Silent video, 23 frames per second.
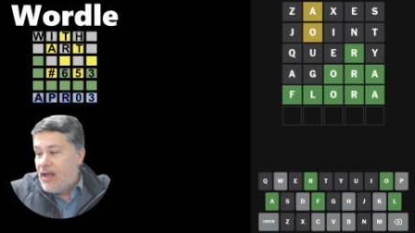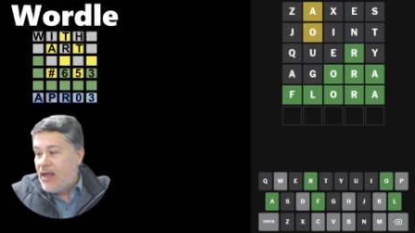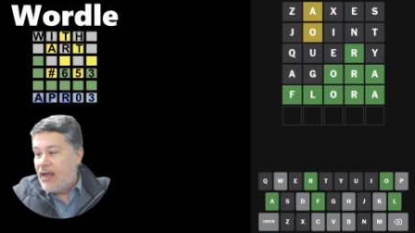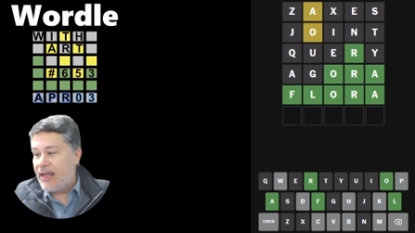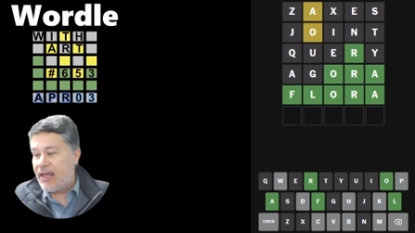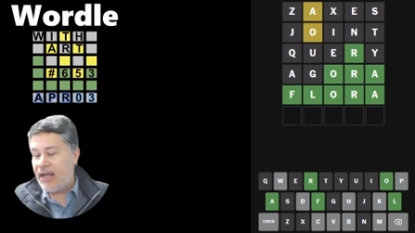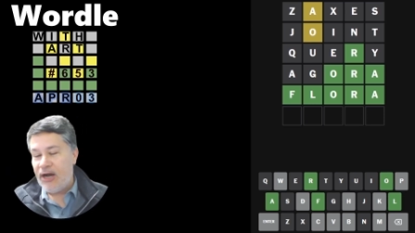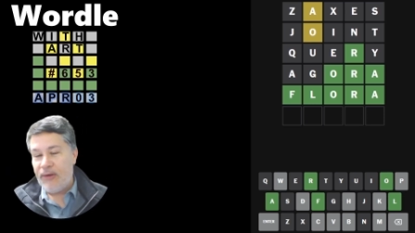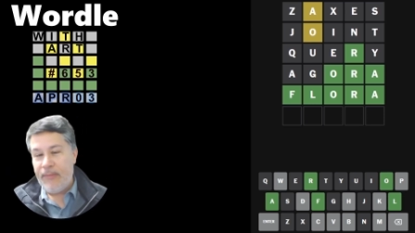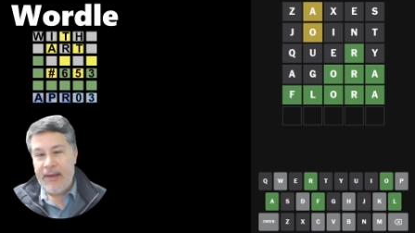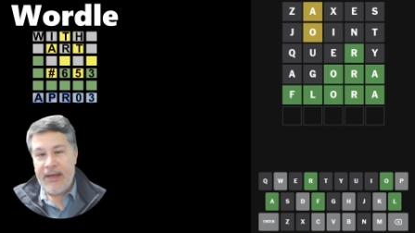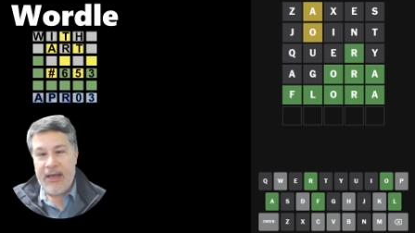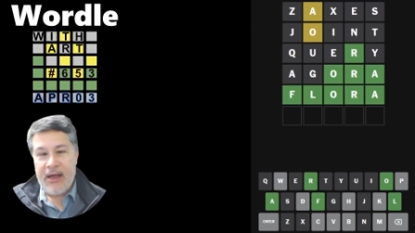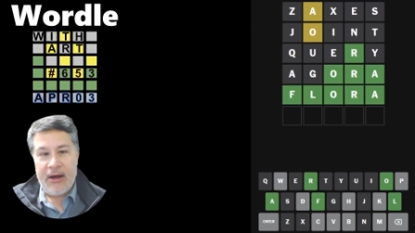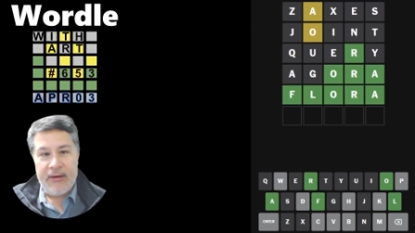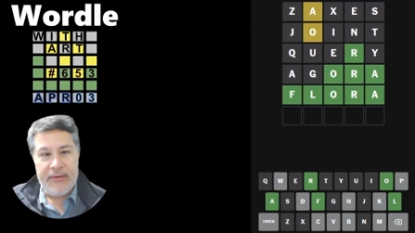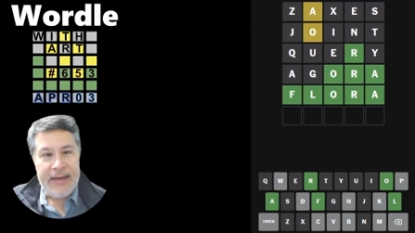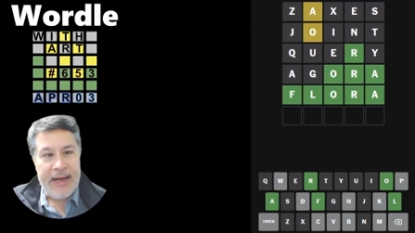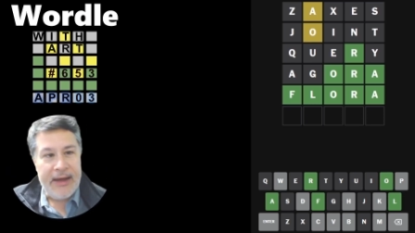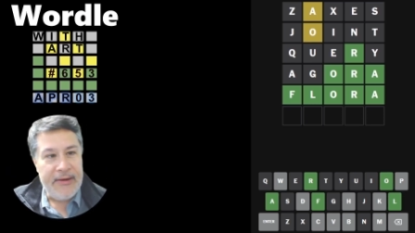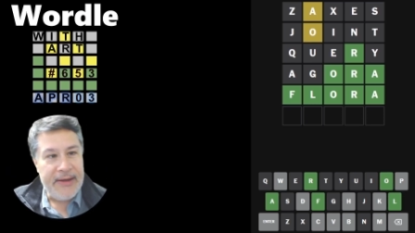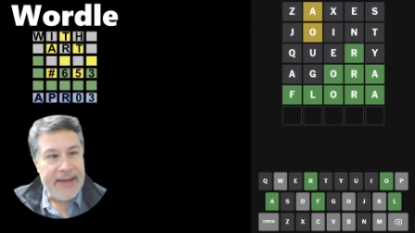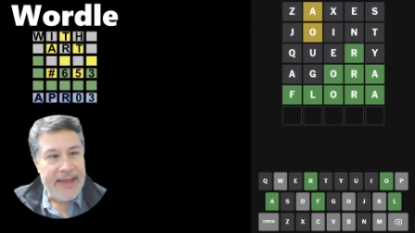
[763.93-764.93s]
Here we go.
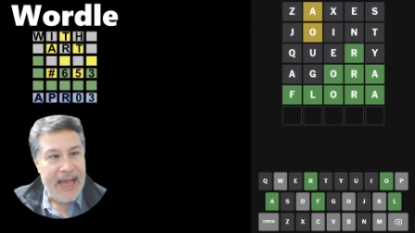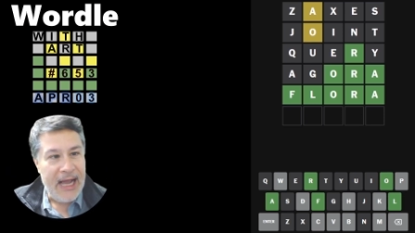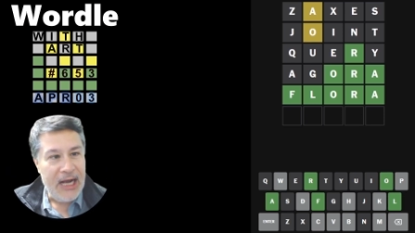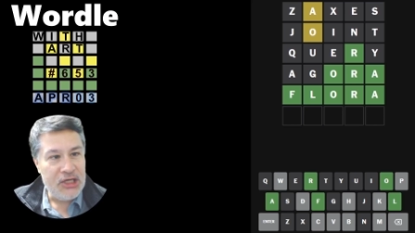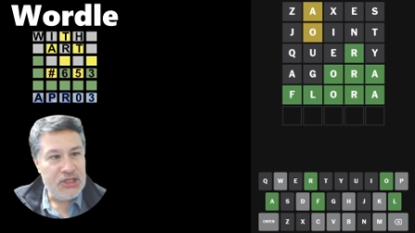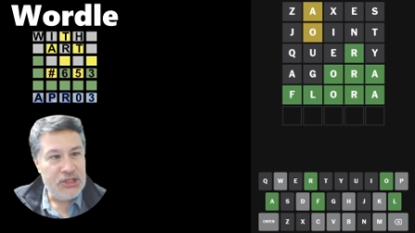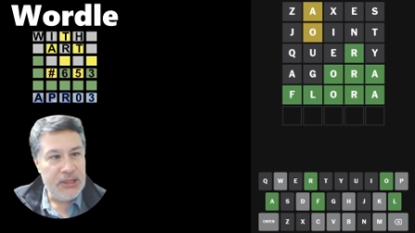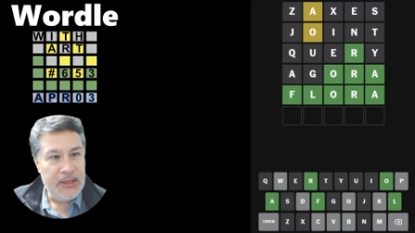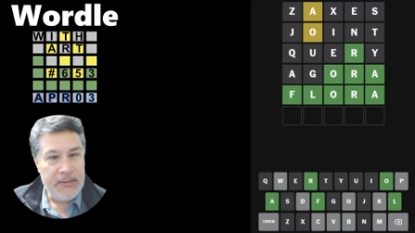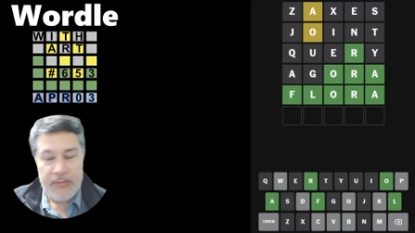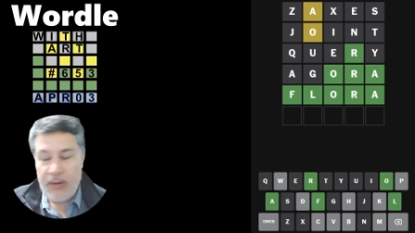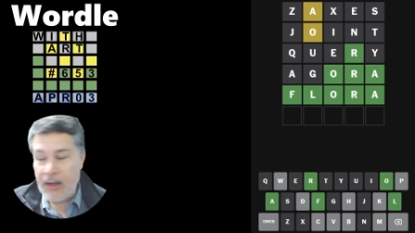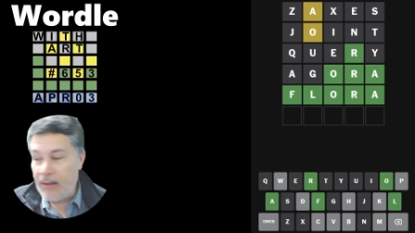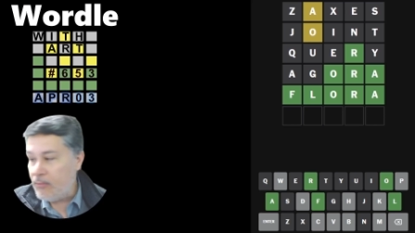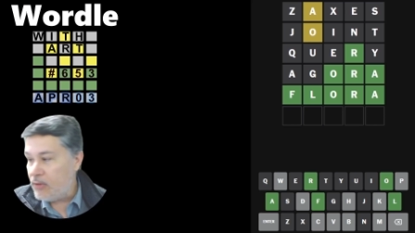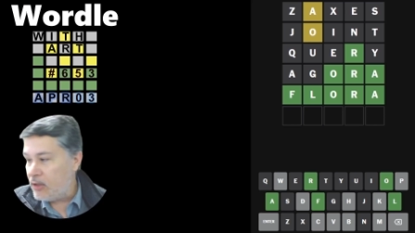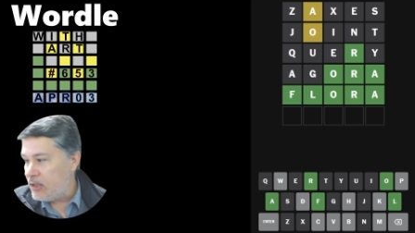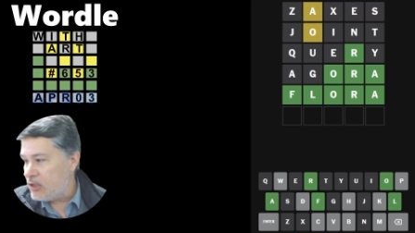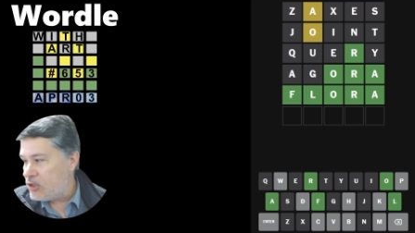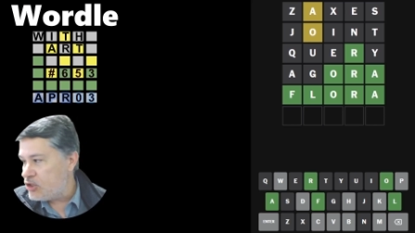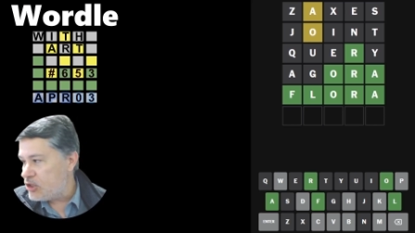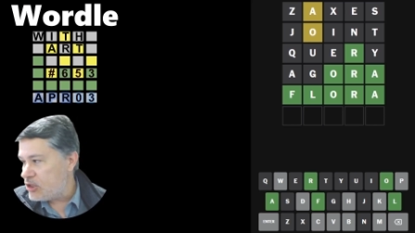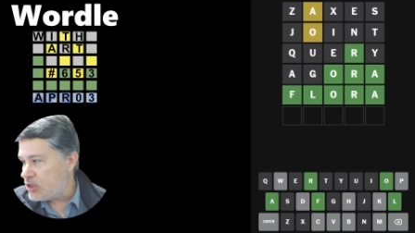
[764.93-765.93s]
Now, I actually am going
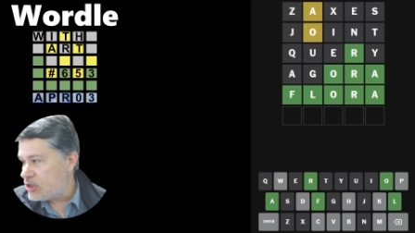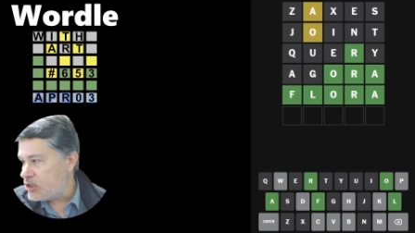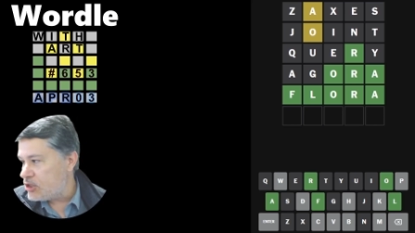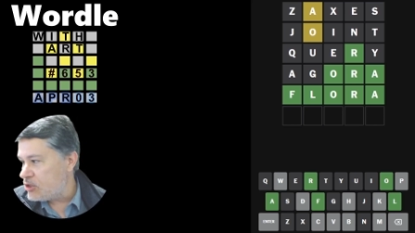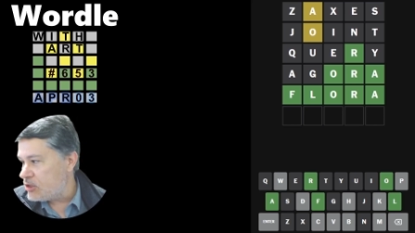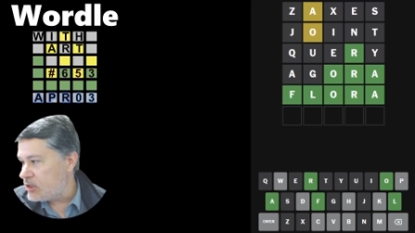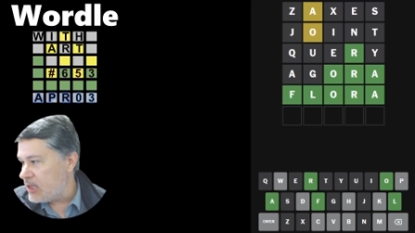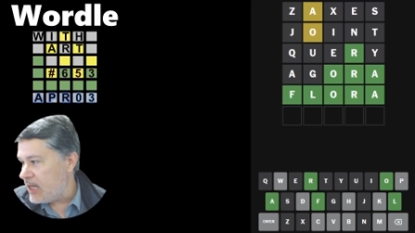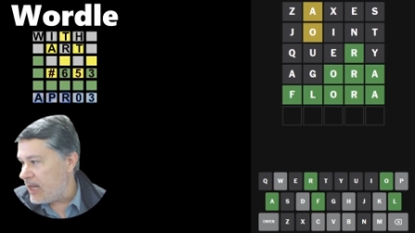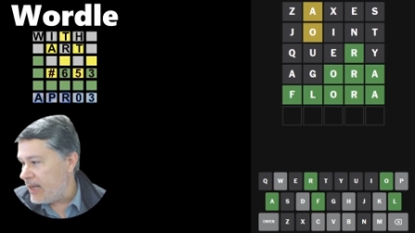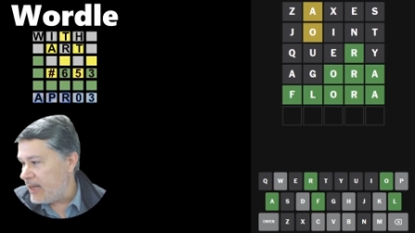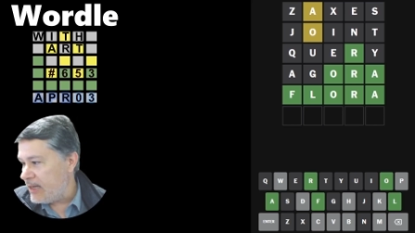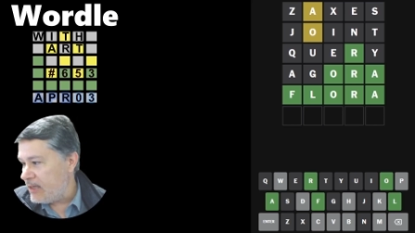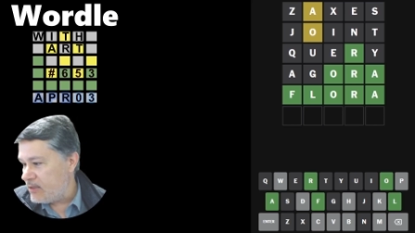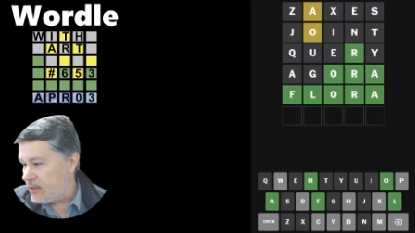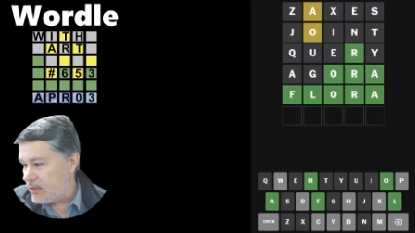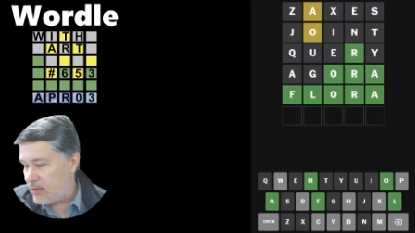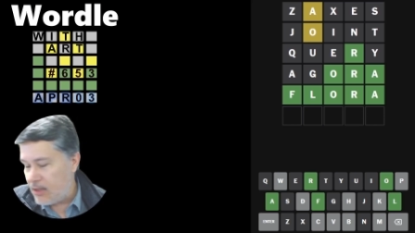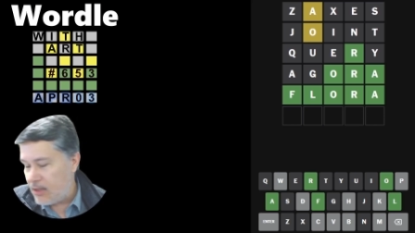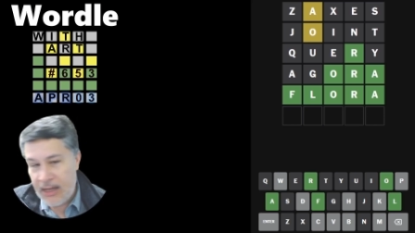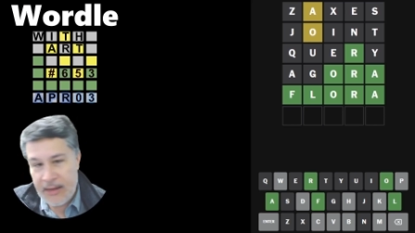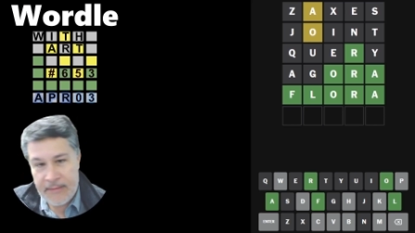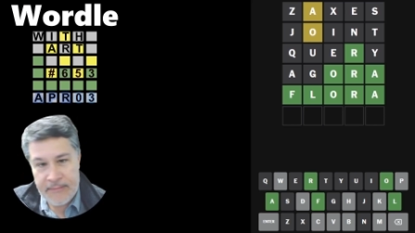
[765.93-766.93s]
to just slide
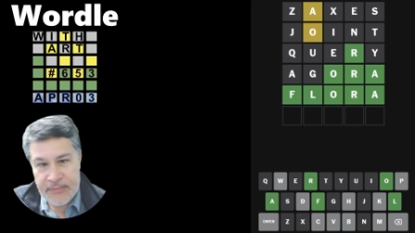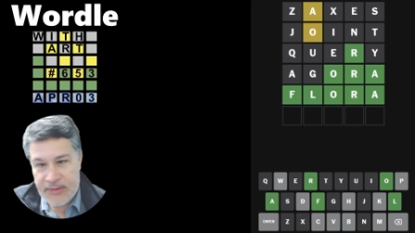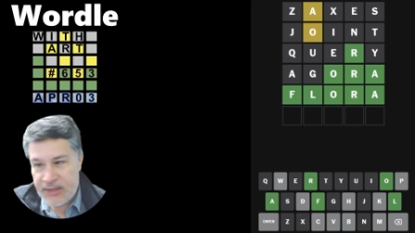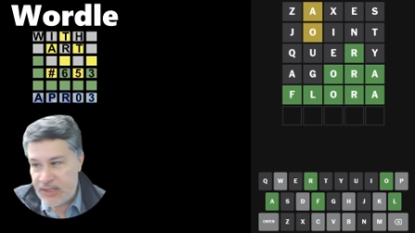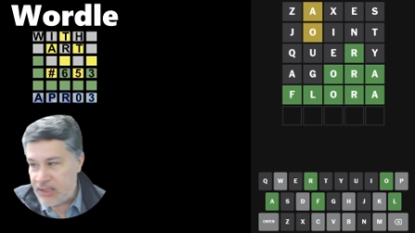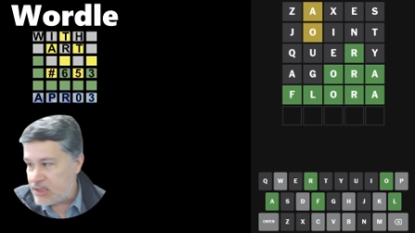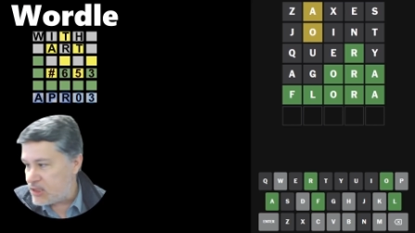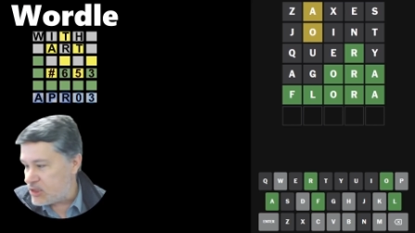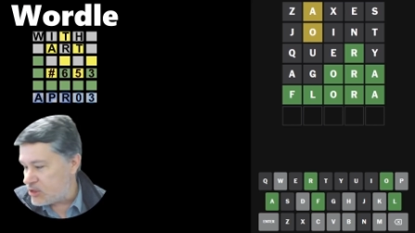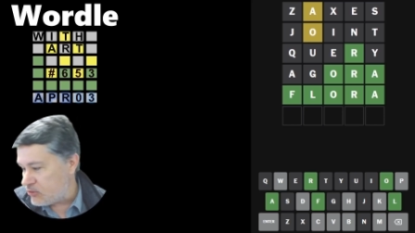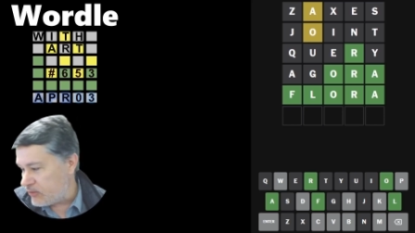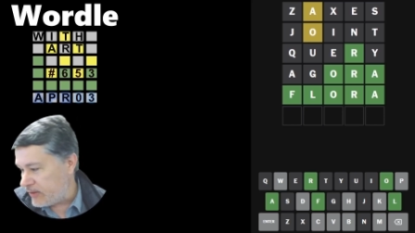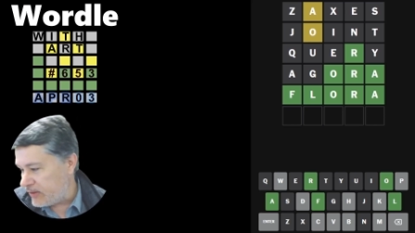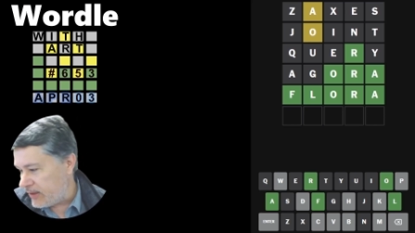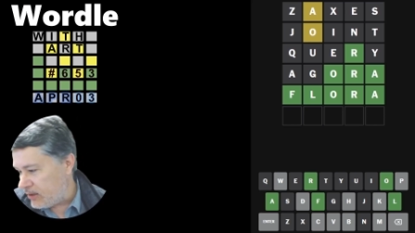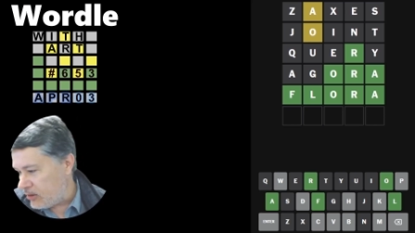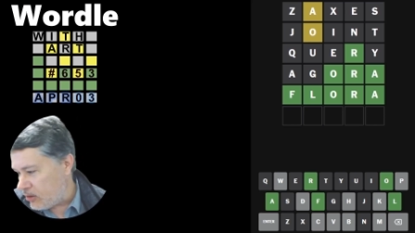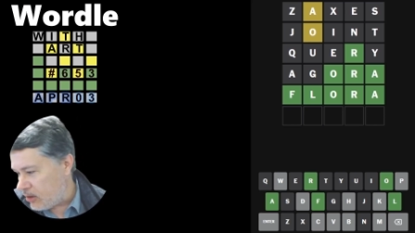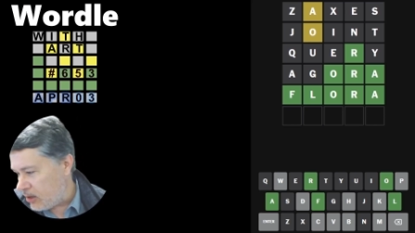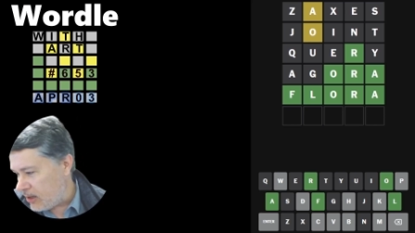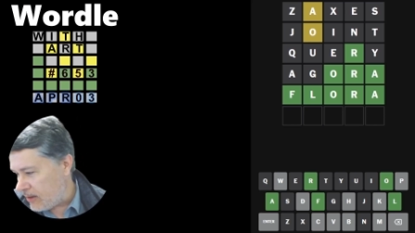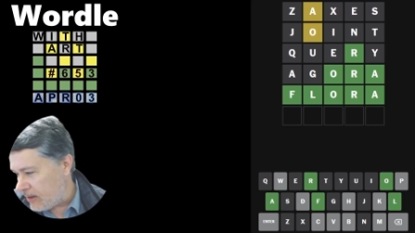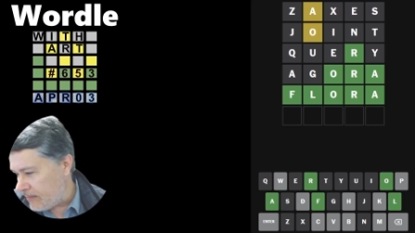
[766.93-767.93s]
this screen